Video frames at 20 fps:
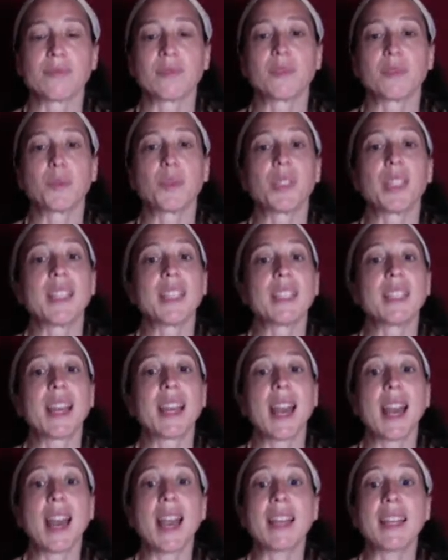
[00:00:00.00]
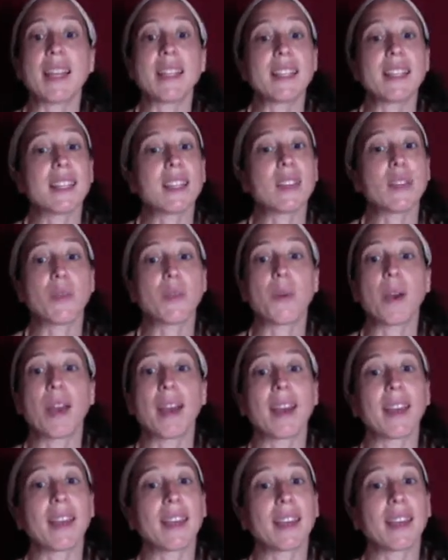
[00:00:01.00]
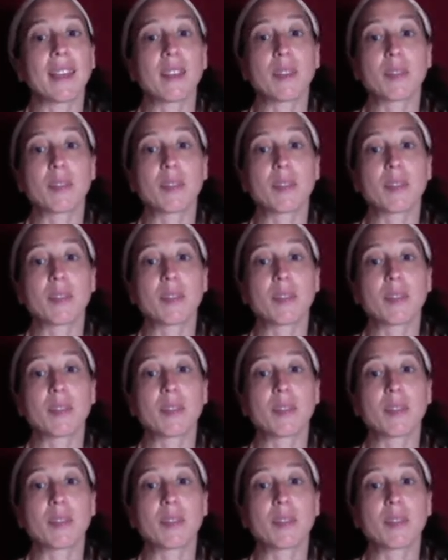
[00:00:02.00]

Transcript: Release anything in the way.